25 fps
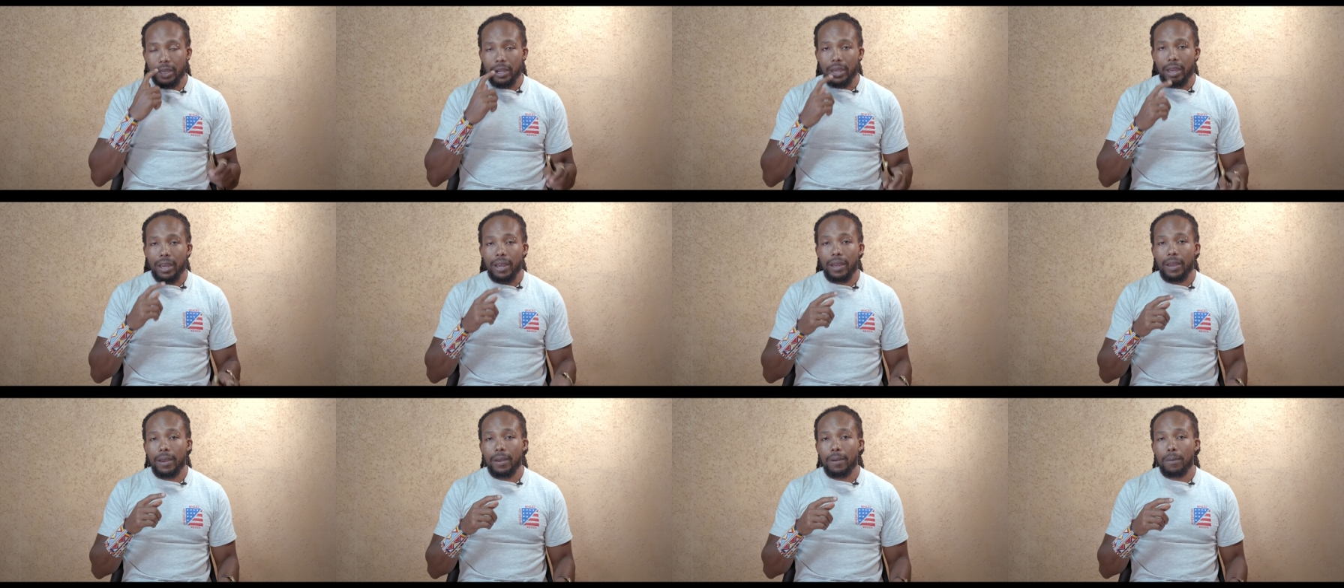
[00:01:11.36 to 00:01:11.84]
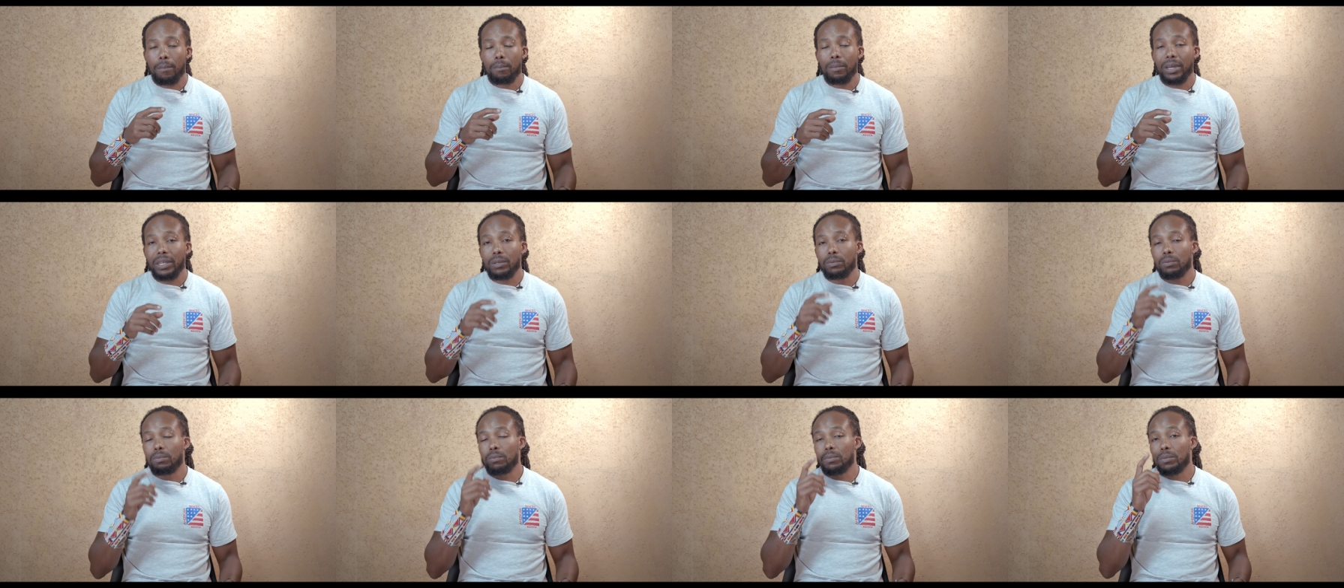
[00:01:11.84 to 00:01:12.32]
Uh,
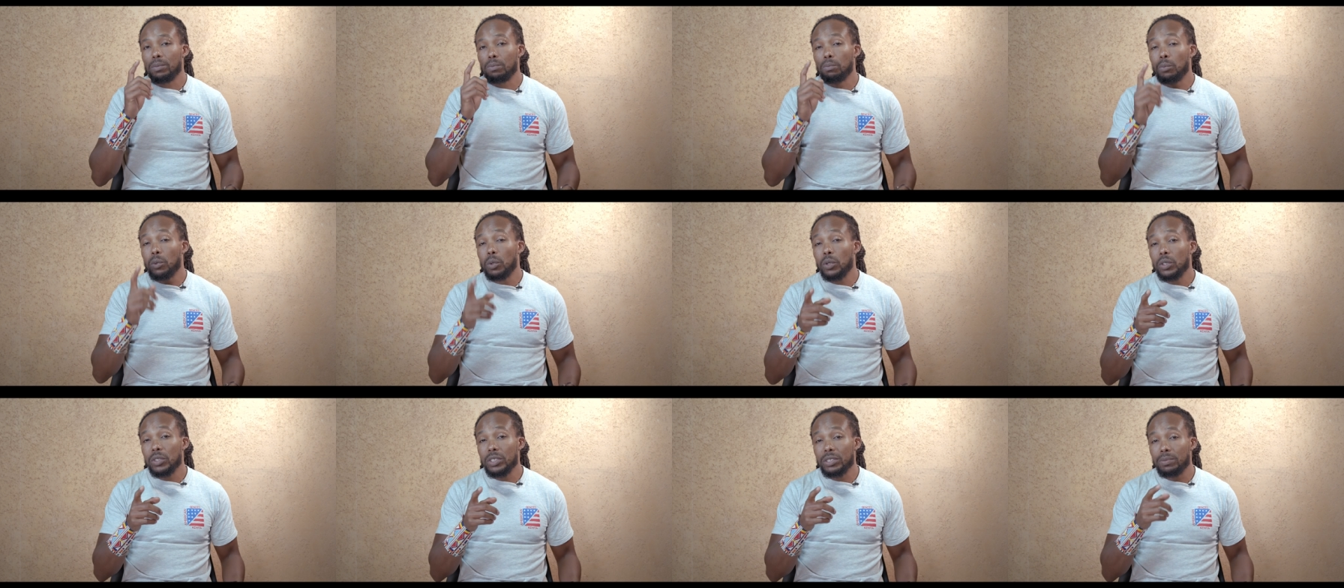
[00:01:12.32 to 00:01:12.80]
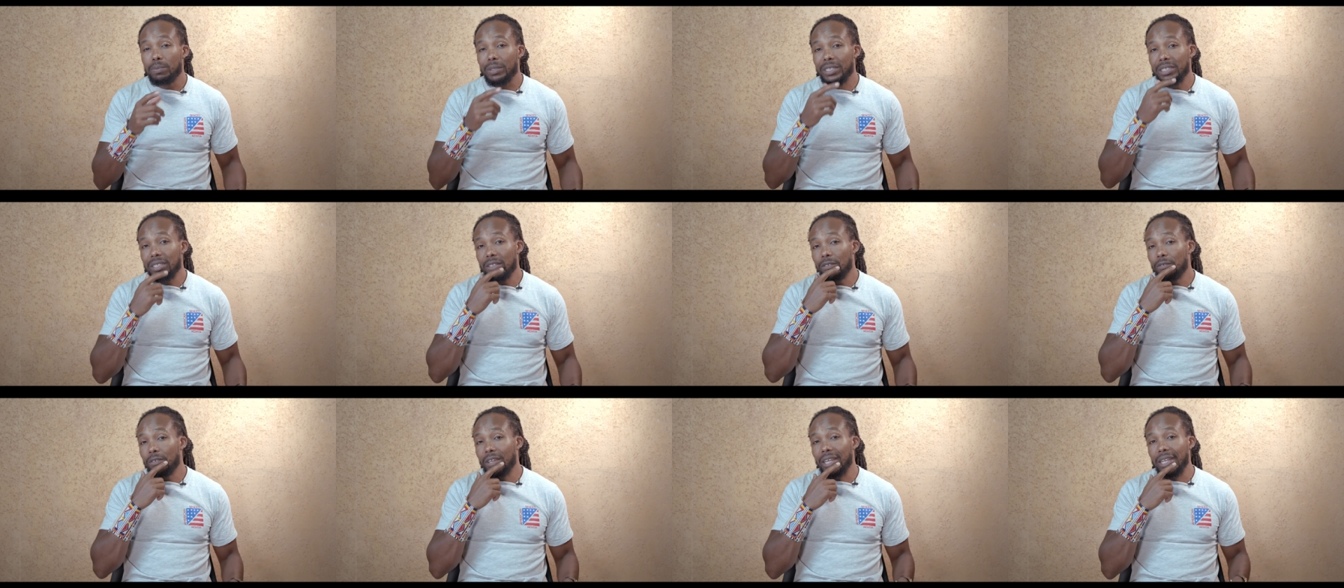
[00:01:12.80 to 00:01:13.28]
but more
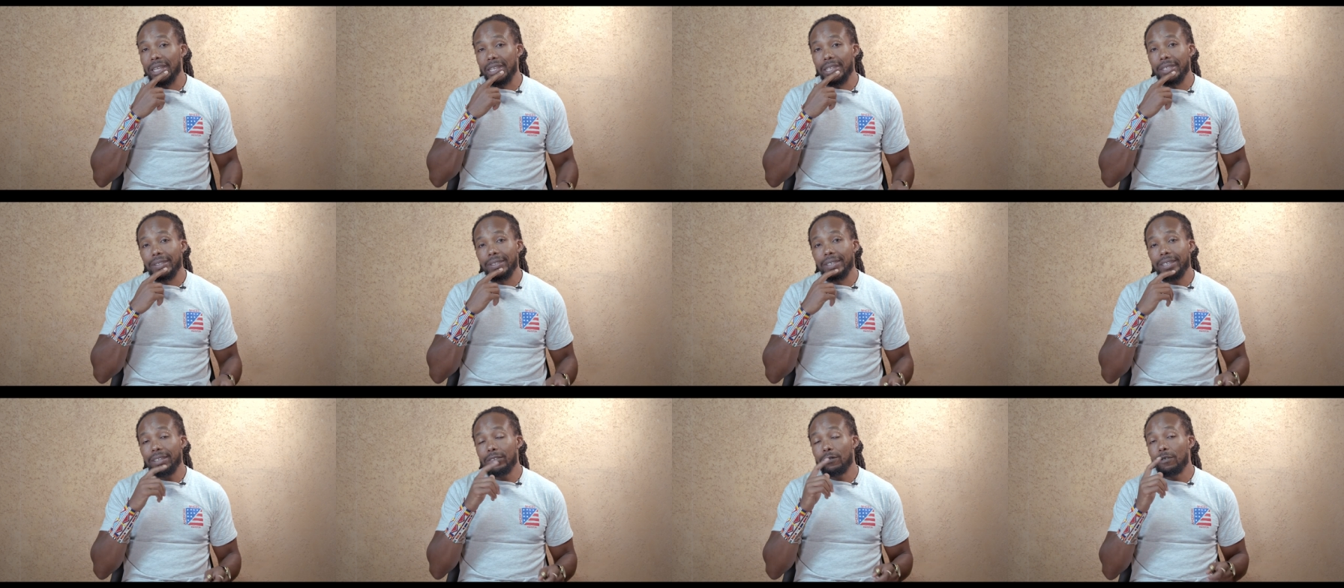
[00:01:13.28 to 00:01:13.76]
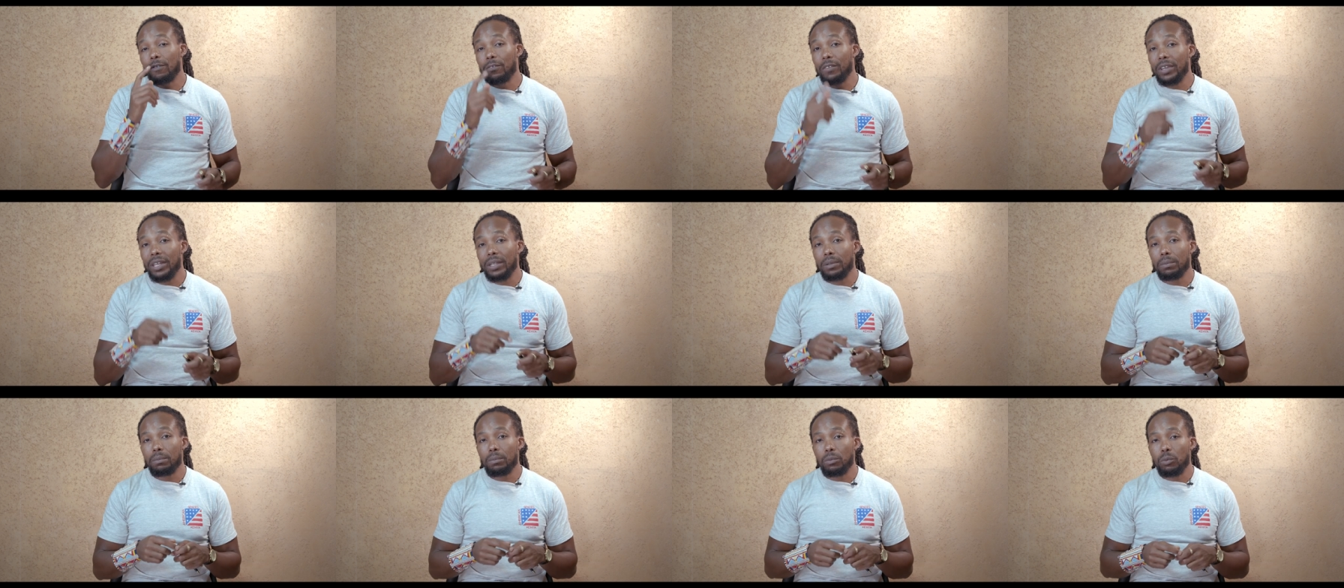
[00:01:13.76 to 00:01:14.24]
specifically, in
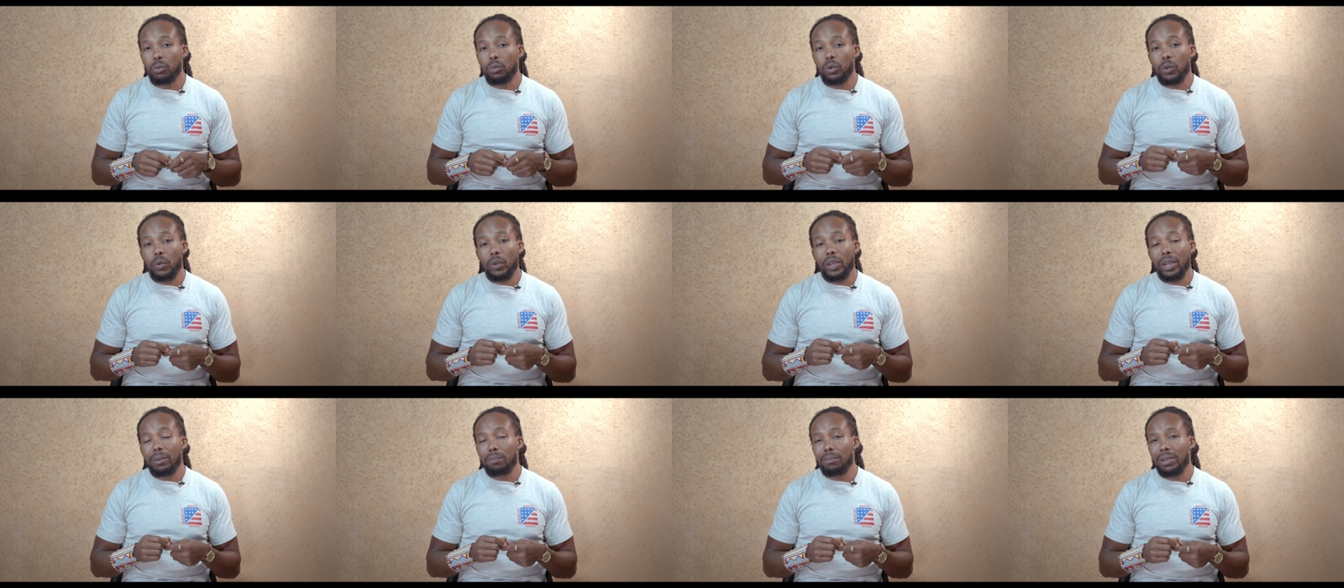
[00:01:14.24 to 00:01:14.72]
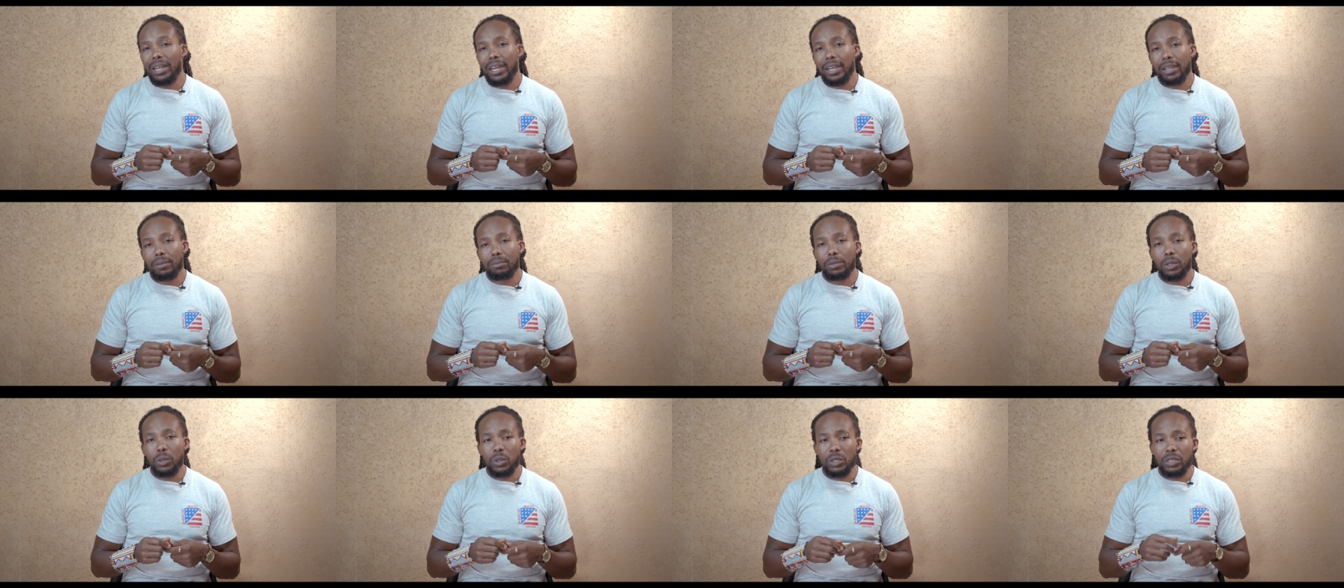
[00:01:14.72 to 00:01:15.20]
film, we wear black
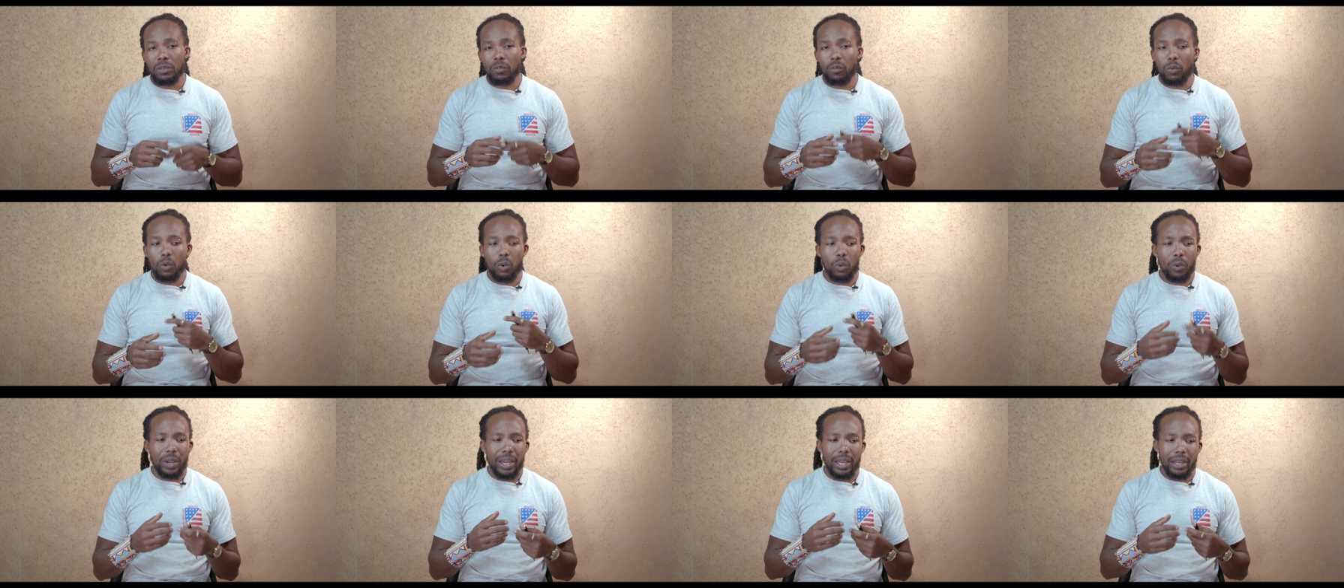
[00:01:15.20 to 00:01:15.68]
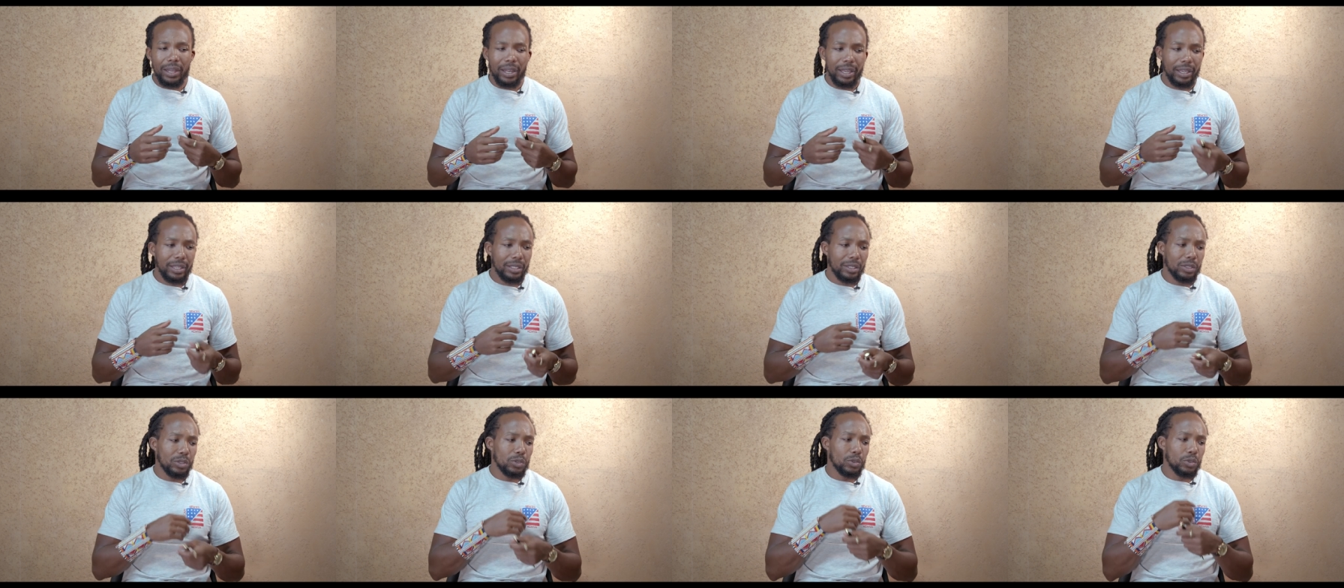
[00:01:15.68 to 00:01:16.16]
because if we wear
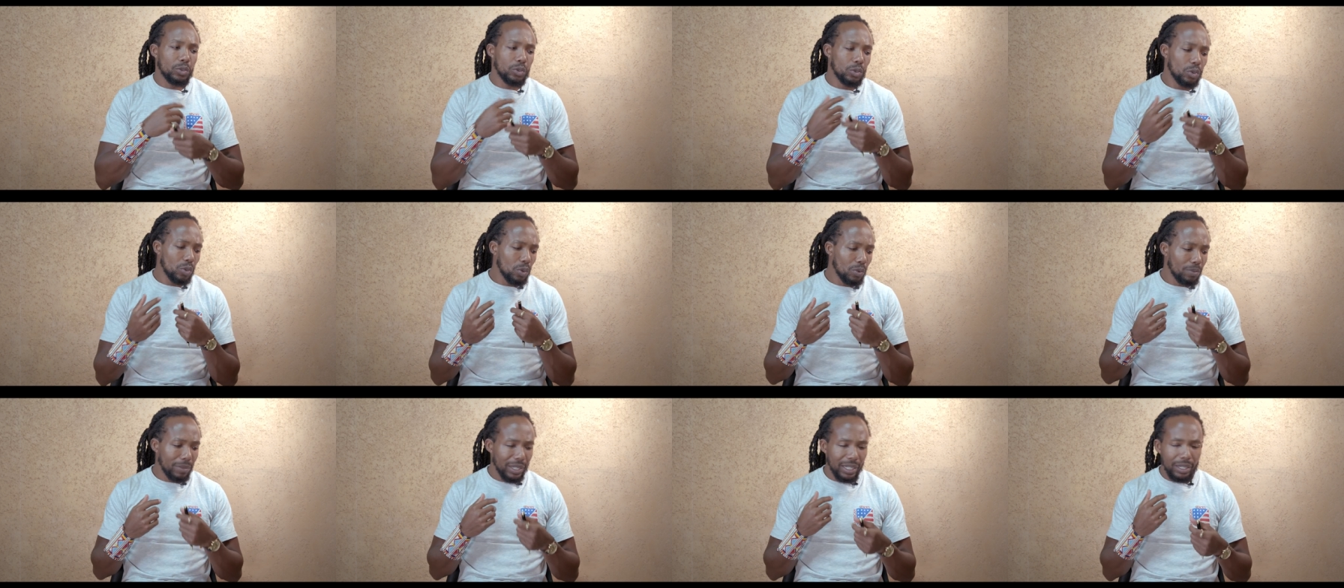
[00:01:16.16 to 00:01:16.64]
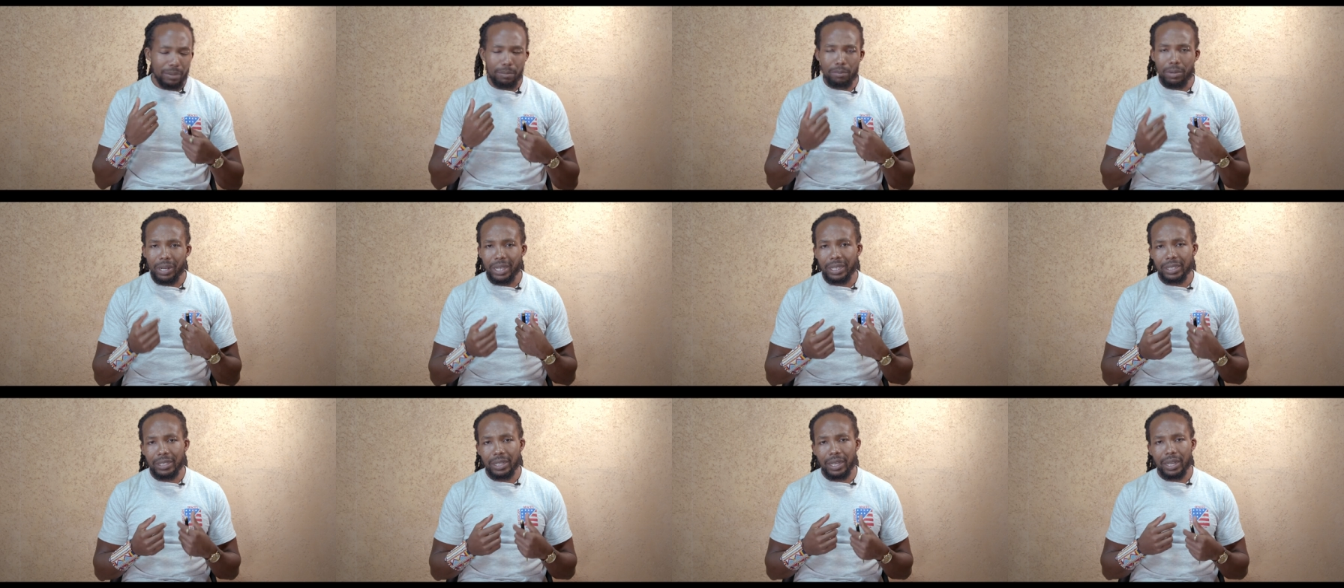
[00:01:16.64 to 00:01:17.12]
like too many
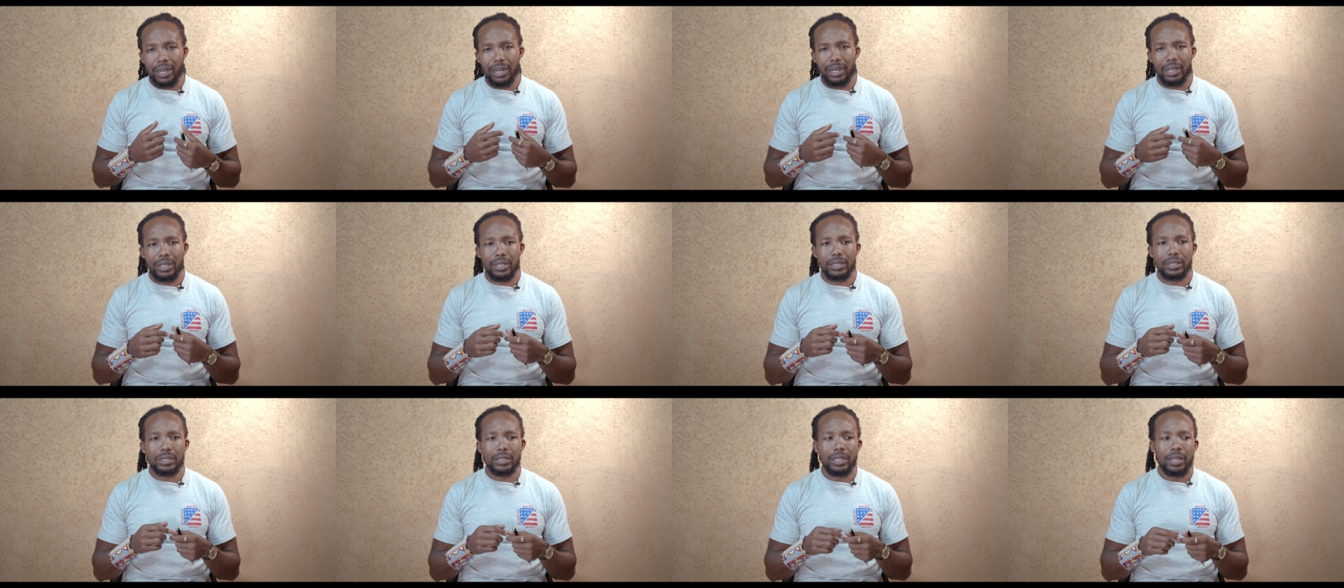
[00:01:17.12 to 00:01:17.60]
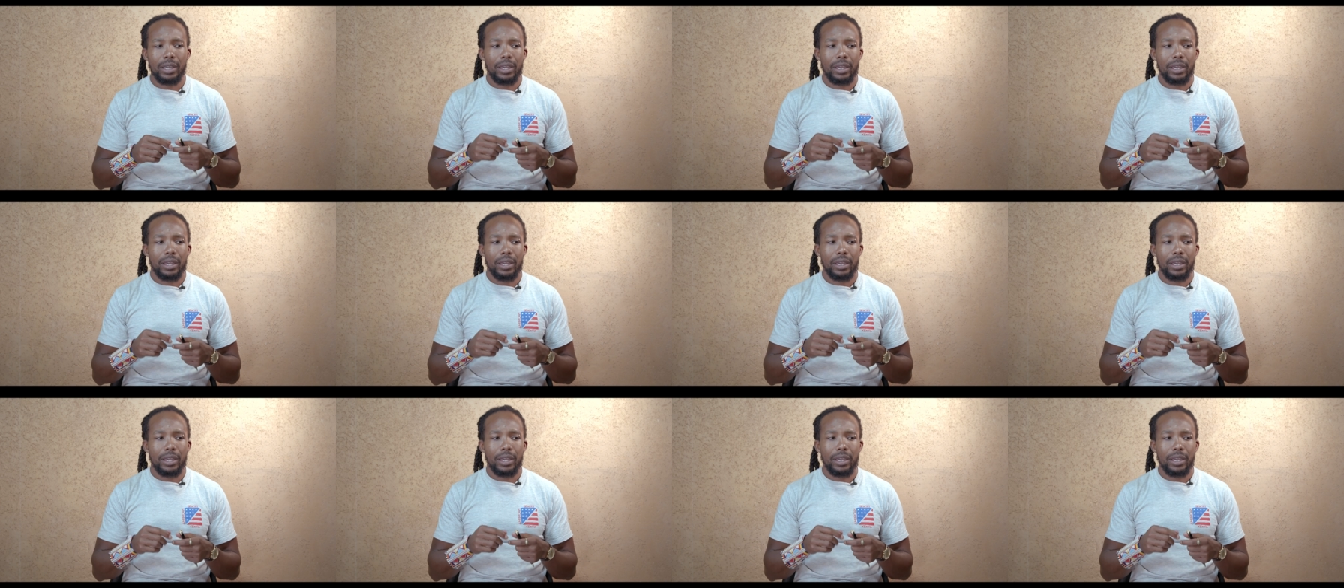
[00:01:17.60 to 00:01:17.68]
bright colors